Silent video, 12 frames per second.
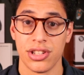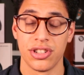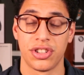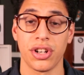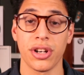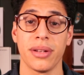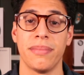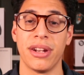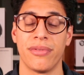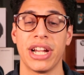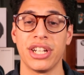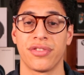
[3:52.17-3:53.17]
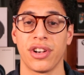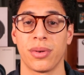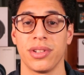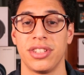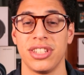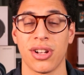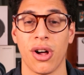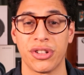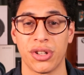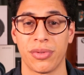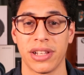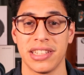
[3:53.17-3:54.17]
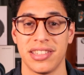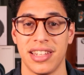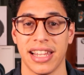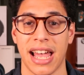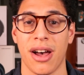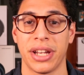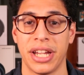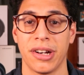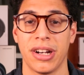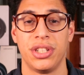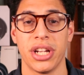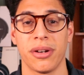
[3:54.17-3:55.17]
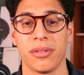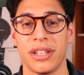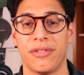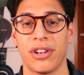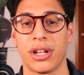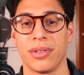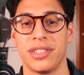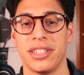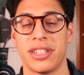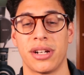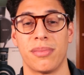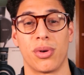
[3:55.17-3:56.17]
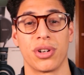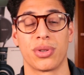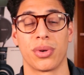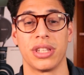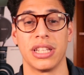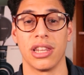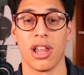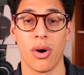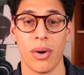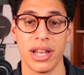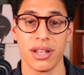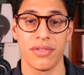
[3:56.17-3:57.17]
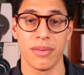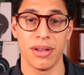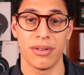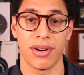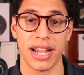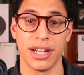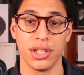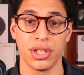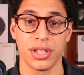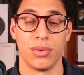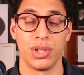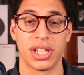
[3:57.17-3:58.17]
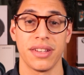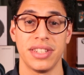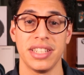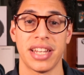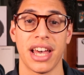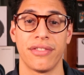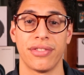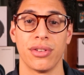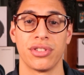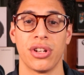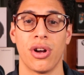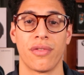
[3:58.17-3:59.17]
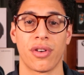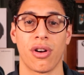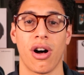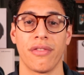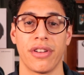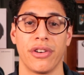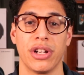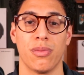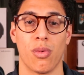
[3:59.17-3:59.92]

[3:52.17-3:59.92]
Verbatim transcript: Certain mid-range frequencies also really stick out here, generally frequencies that are more toward the low end of the mid-range, which gives these headphones an overall very